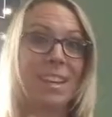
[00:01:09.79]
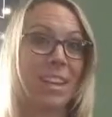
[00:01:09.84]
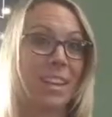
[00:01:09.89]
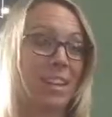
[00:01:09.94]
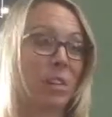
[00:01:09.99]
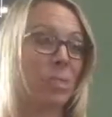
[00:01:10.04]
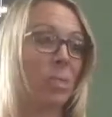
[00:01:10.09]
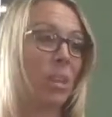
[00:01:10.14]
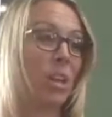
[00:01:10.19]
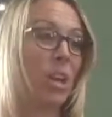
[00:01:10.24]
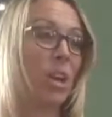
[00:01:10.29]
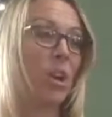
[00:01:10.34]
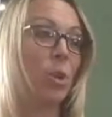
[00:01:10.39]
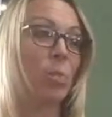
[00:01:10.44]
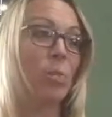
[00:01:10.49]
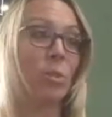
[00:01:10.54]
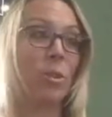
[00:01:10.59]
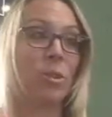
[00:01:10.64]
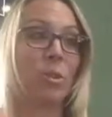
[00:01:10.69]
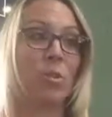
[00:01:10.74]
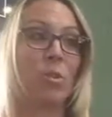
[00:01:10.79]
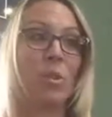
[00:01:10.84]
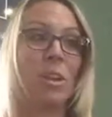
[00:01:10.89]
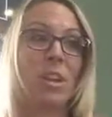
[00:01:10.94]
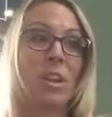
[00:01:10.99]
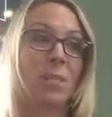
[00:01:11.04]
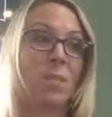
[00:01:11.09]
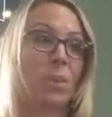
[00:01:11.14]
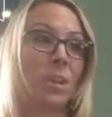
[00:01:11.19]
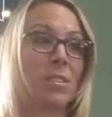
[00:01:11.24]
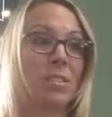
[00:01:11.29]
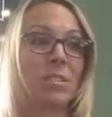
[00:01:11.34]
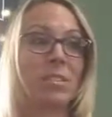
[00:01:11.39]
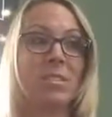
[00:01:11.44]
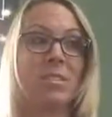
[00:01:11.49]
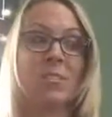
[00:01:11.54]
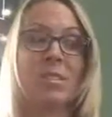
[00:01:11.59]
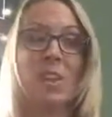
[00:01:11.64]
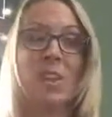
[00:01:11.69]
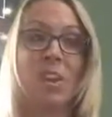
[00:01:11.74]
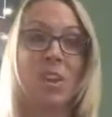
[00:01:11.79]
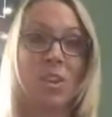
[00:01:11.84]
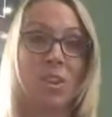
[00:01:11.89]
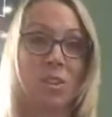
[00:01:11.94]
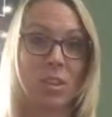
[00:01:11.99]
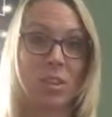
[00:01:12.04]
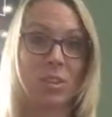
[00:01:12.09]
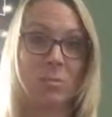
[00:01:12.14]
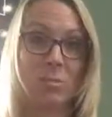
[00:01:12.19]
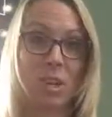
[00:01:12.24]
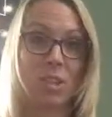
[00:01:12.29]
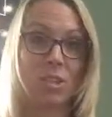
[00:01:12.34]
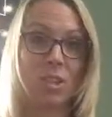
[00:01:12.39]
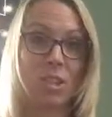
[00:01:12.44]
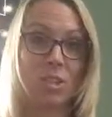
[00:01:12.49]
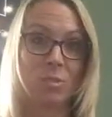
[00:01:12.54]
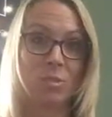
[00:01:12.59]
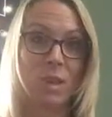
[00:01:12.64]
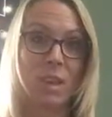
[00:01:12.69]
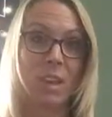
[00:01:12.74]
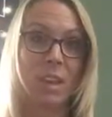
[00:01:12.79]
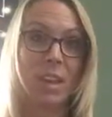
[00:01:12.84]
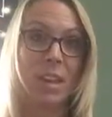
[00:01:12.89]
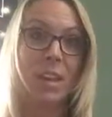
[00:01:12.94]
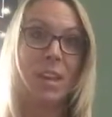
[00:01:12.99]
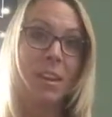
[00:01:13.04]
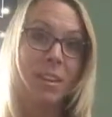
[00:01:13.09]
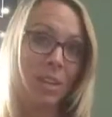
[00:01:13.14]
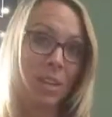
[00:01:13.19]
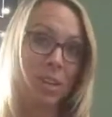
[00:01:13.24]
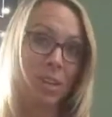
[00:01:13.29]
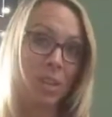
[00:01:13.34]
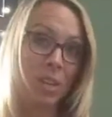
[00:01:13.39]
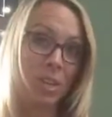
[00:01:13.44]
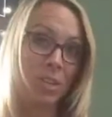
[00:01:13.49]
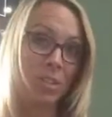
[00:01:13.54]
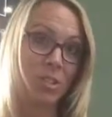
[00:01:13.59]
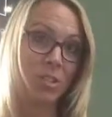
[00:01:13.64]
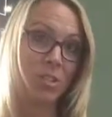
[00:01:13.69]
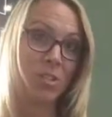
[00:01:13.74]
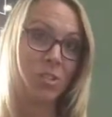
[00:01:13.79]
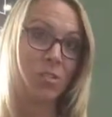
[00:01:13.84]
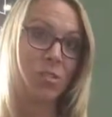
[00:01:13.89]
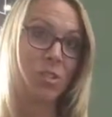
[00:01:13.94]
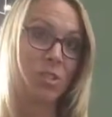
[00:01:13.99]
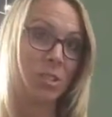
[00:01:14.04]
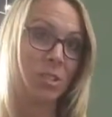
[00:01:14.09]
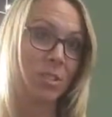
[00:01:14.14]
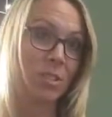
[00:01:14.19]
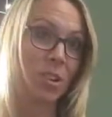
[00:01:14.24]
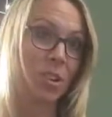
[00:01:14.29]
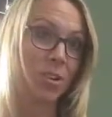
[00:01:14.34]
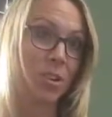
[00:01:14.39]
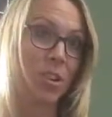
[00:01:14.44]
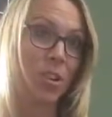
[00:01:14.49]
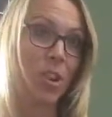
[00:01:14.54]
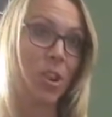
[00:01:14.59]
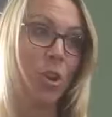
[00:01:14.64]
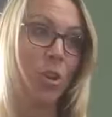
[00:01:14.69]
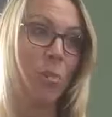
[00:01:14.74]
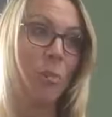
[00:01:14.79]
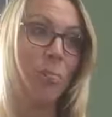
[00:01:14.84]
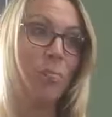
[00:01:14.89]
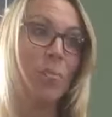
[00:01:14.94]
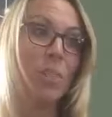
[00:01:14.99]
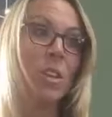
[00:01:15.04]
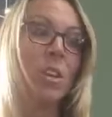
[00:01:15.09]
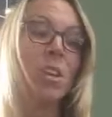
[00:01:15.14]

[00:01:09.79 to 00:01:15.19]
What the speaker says: and it will help you in the process of getting all these projects ready that you need to do to sell your home.